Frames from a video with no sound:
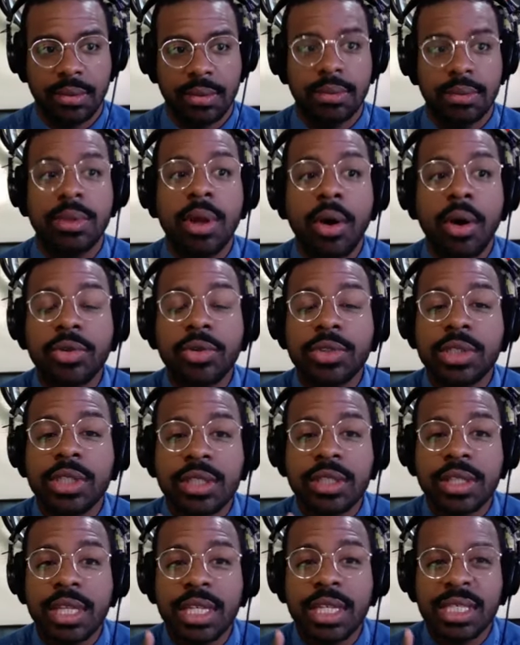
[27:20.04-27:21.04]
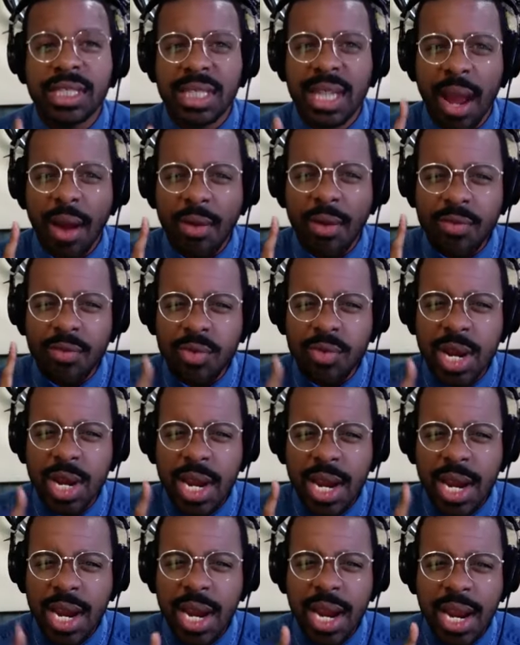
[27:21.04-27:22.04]
Those are the things that I
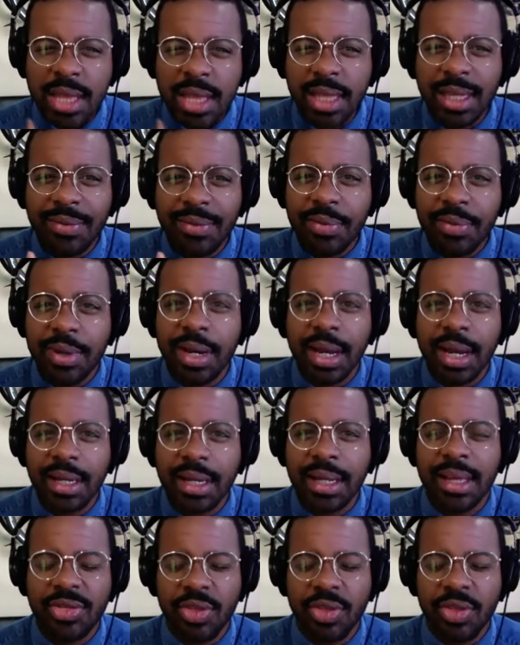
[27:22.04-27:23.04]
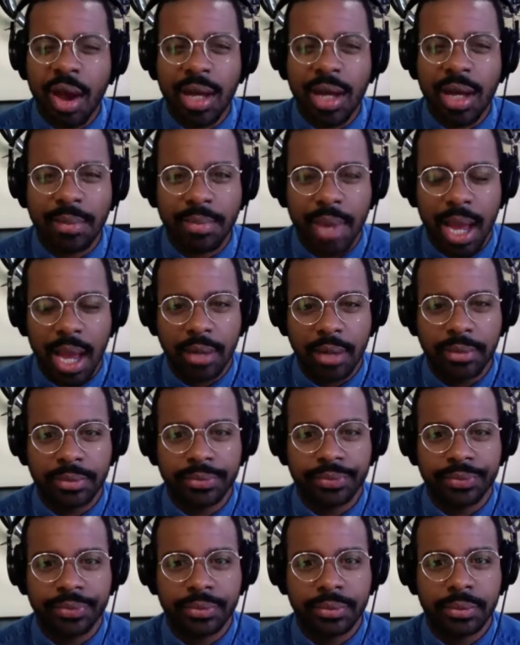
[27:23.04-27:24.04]
really, really thought about.
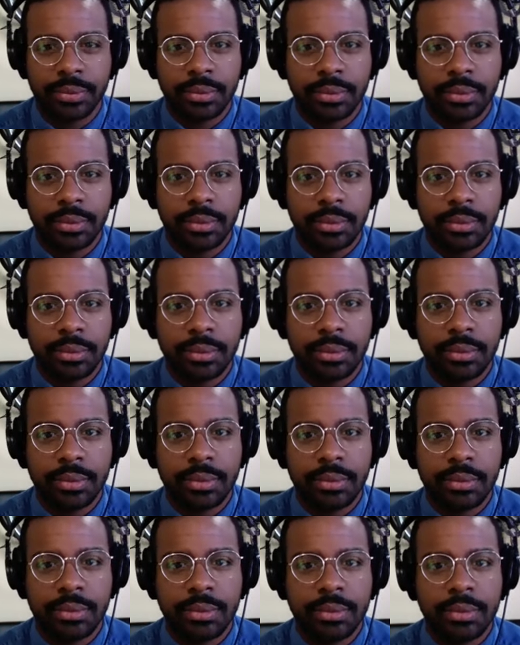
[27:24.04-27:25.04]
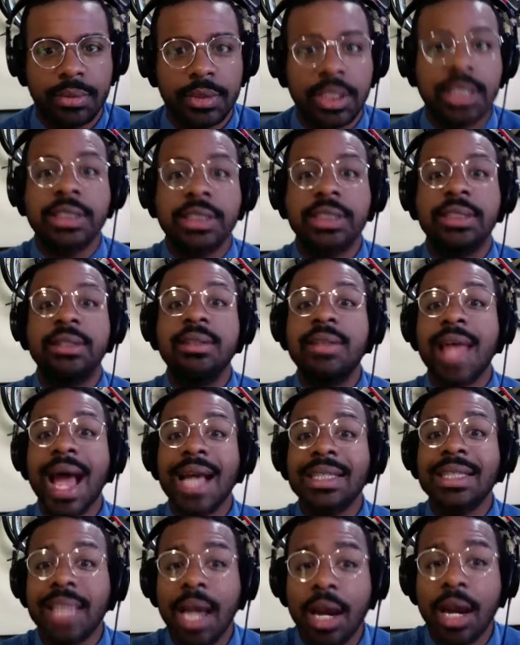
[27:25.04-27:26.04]
Because
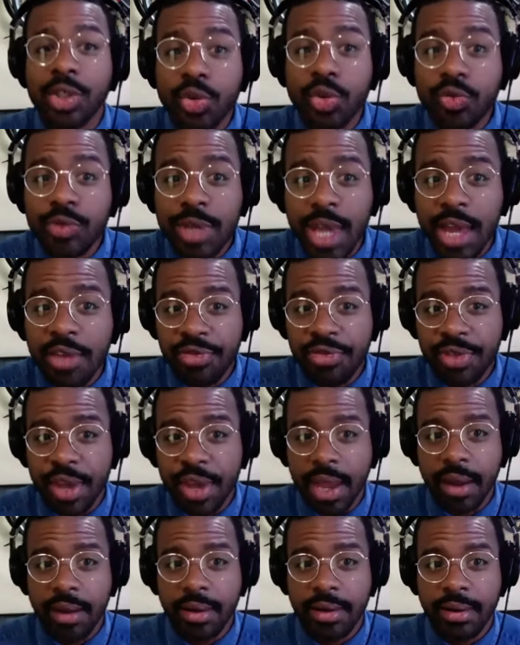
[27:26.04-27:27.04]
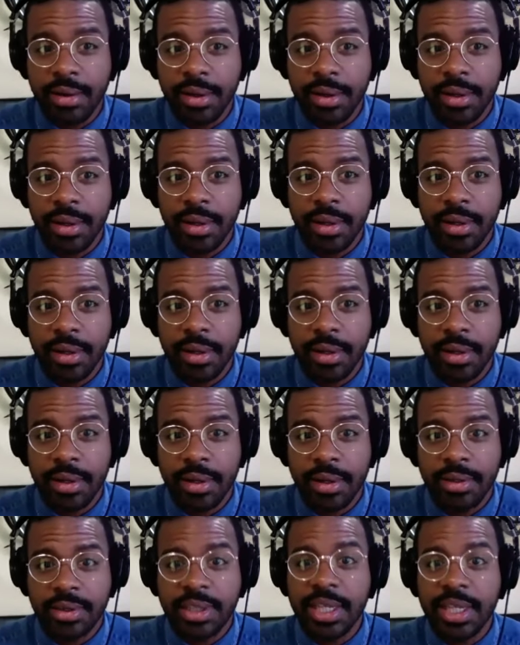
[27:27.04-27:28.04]
that's how you get there.
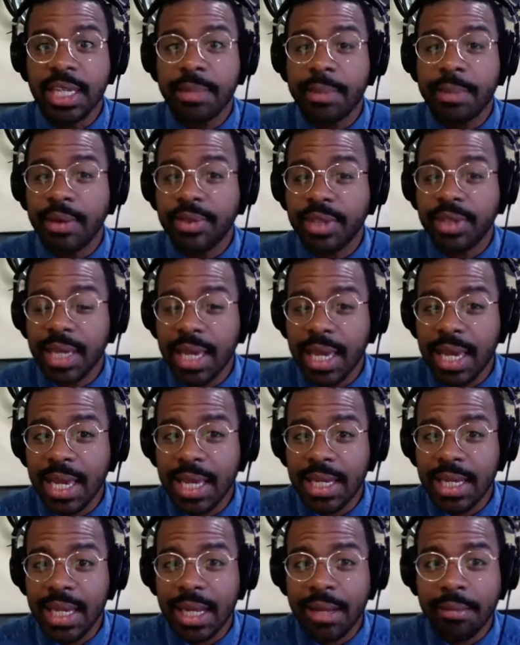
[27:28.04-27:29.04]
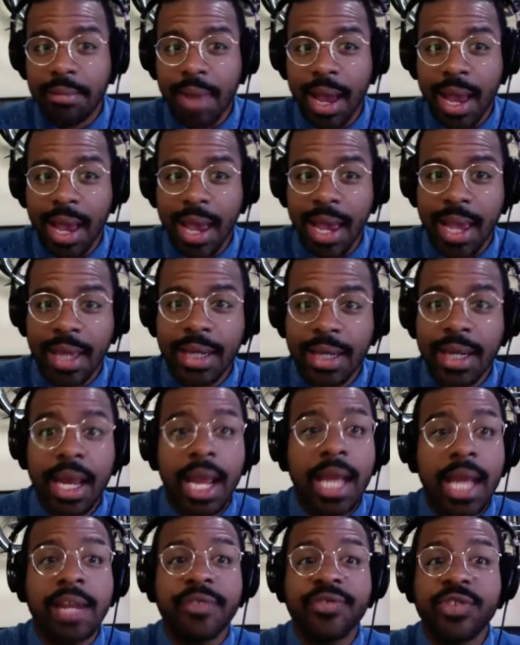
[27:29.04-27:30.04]
Thinking about the end in mind.
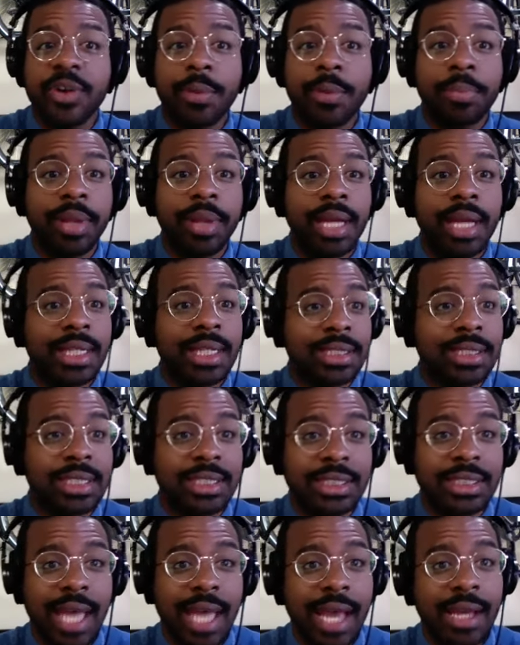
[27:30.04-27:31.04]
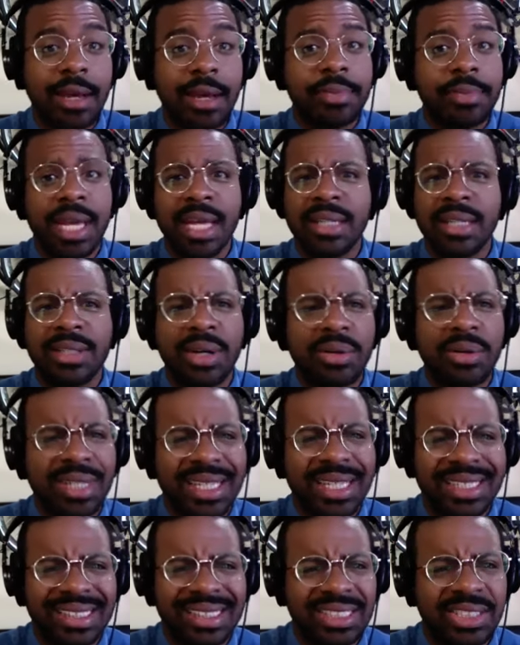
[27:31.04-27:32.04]
And if your plan doesn't stack up yet, don't
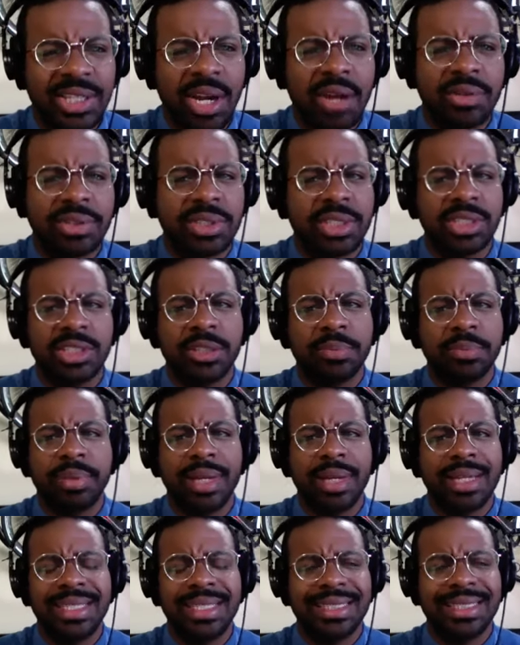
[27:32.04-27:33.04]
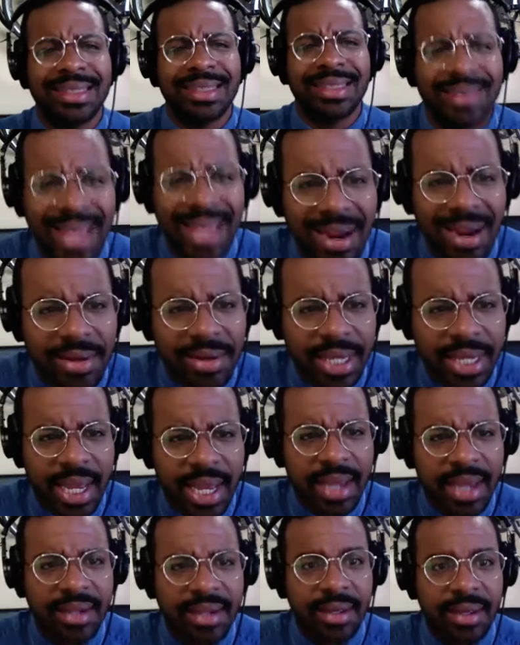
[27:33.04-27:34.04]
get discouraged because your plan isn't there
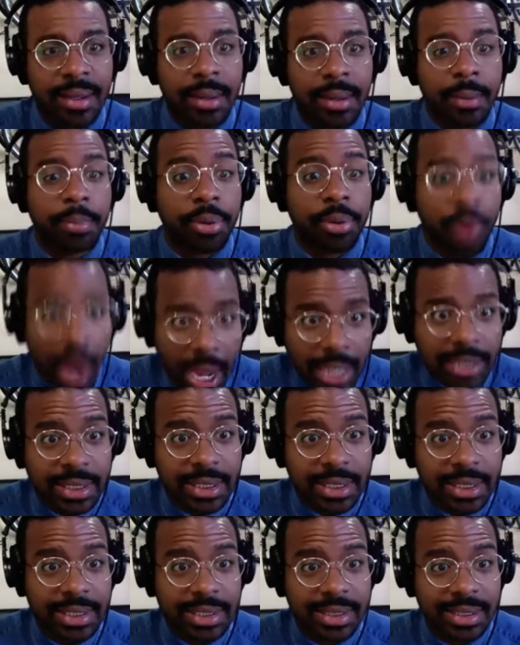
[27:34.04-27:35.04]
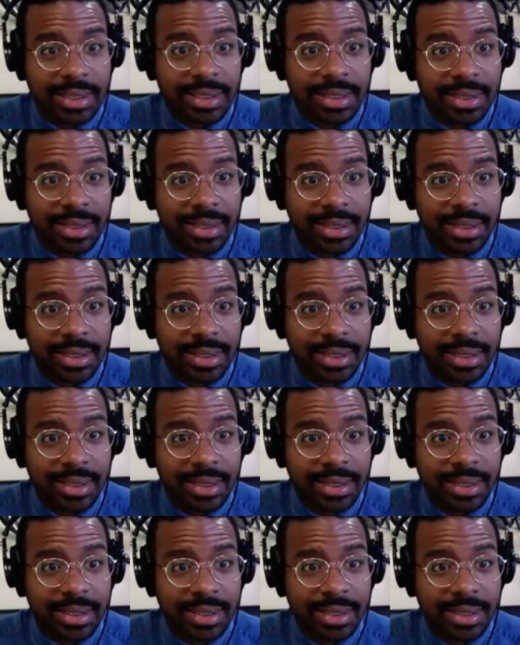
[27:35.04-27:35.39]
yet. Practice.